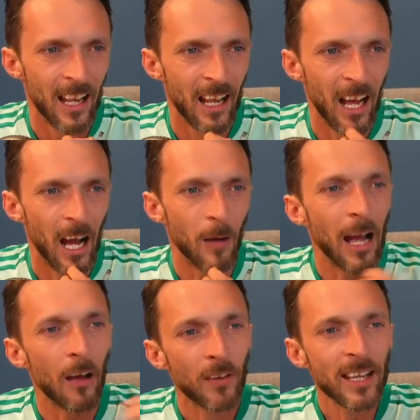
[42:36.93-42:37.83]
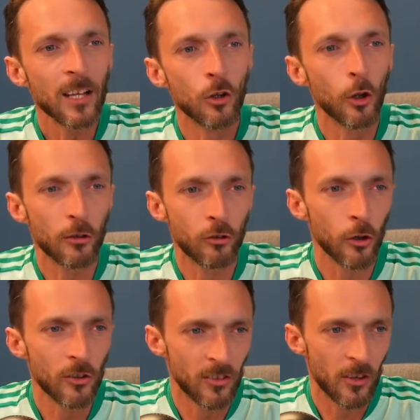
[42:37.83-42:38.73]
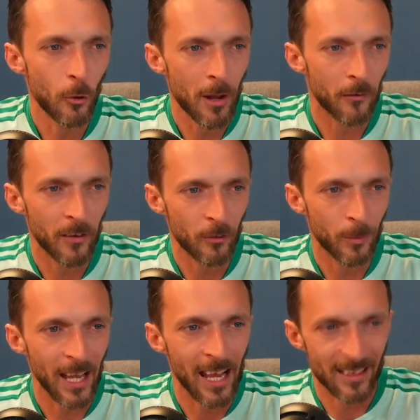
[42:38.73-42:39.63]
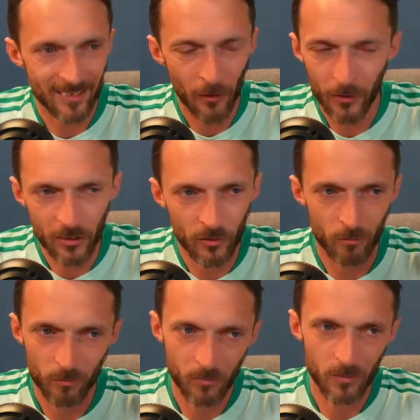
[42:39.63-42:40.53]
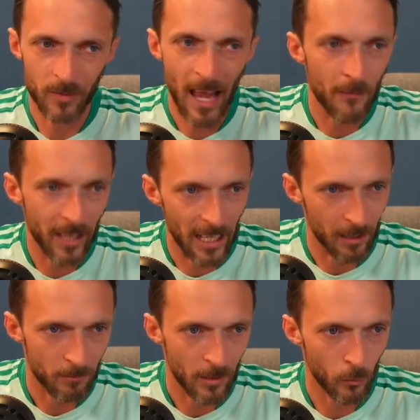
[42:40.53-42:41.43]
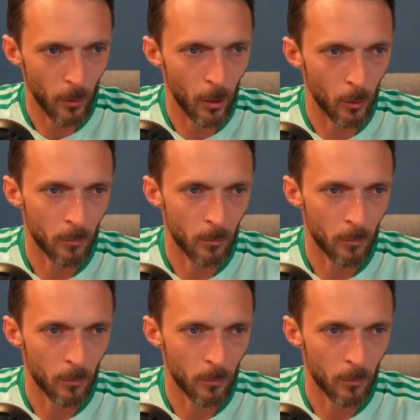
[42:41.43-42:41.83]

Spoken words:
I think it looks good, the new interface, but yeah, it definitely doesn't navigate as well.